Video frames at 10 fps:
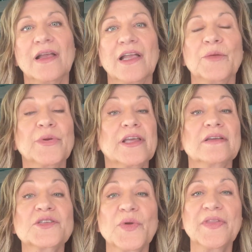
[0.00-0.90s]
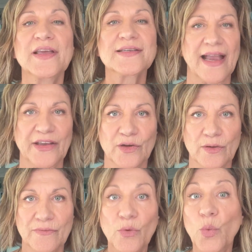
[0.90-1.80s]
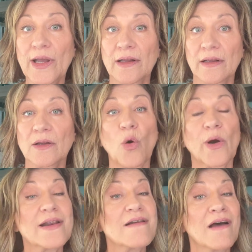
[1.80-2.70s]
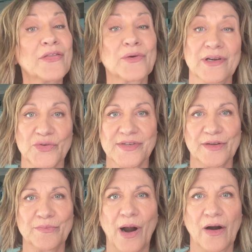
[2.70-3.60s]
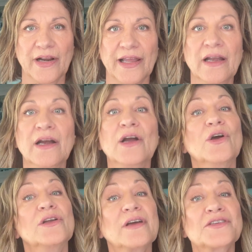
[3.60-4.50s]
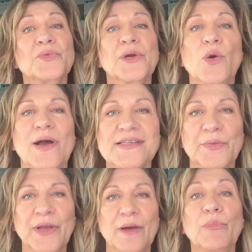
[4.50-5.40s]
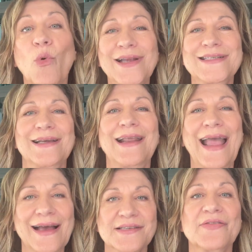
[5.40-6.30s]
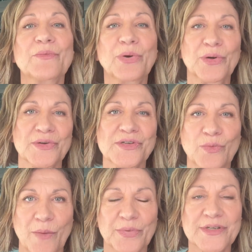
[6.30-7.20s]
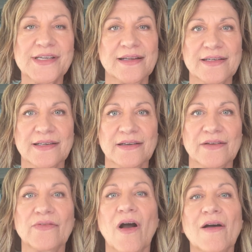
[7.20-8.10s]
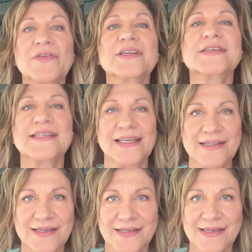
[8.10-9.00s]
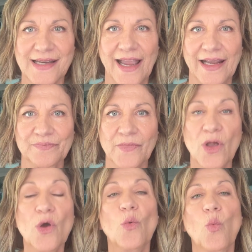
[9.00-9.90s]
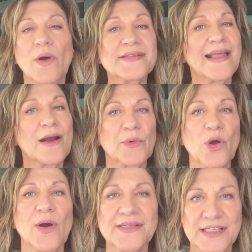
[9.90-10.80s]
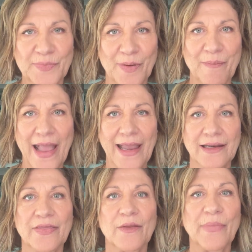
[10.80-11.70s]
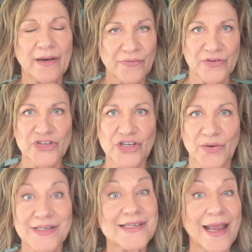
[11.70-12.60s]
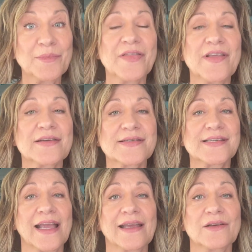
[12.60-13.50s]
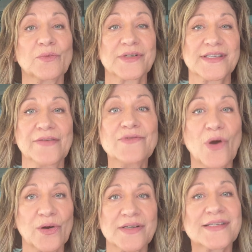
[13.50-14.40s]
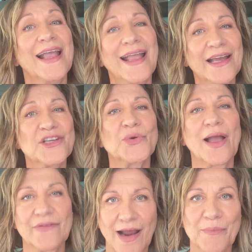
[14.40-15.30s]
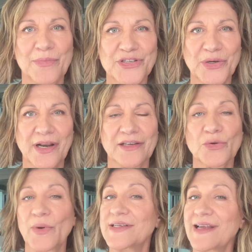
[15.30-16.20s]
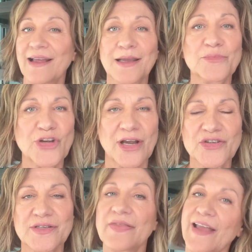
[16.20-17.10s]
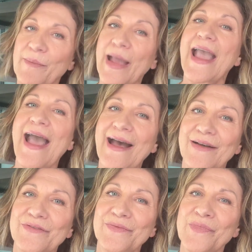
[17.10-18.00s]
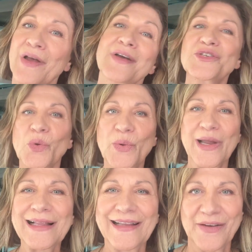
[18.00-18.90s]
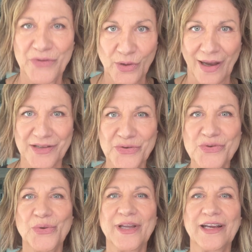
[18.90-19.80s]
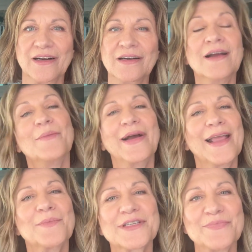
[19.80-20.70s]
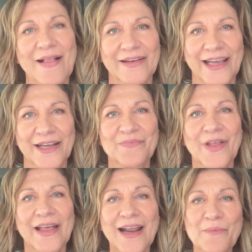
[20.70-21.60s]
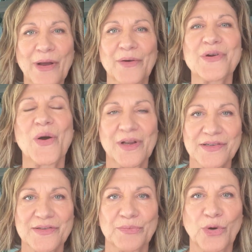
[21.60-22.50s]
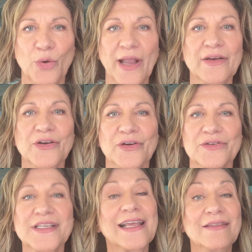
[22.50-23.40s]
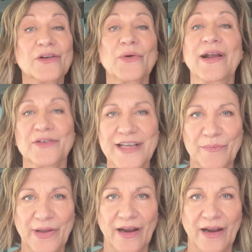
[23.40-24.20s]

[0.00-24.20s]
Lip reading: It begins when the executor of the will or another interested party does request to be appointed as the personal representative of the decedent's estate. Once that request has been made, the beneficiaries named in the estate receive notice and do have an opportunity to raise any objections that they may have. So quickly, if you guys are new here, my name is Melanie, and I'm better known as the probate nurse in the greater Tampa